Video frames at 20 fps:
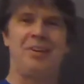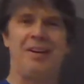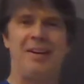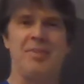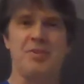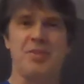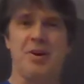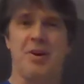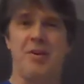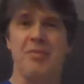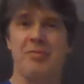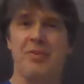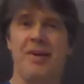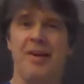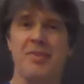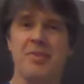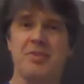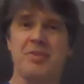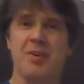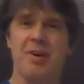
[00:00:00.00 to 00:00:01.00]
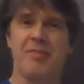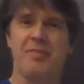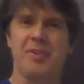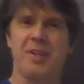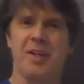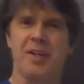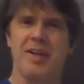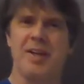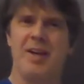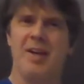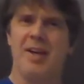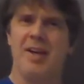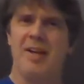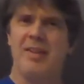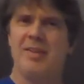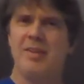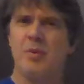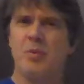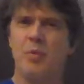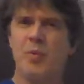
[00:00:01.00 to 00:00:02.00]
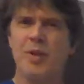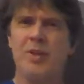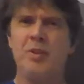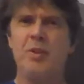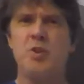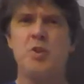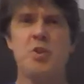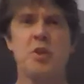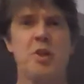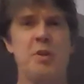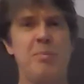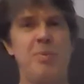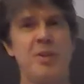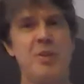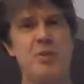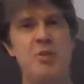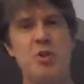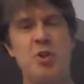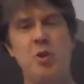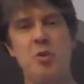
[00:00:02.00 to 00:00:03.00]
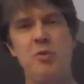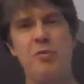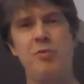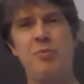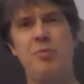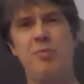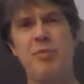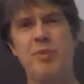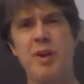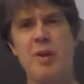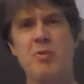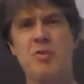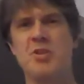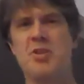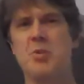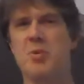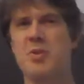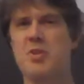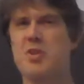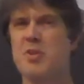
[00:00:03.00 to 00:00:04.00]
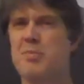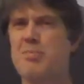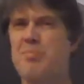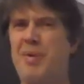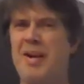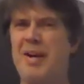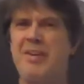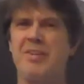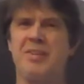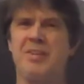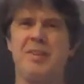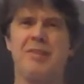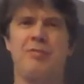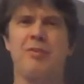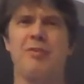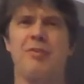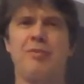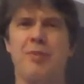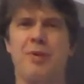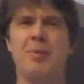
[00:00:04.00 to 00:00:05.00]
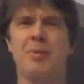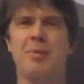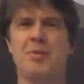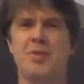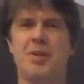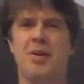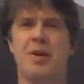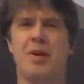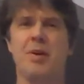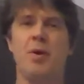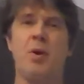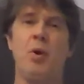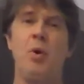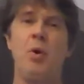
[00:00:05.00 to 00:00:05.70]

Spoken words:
loud, soft thing that really should have been two notes that were just barely different frequency, like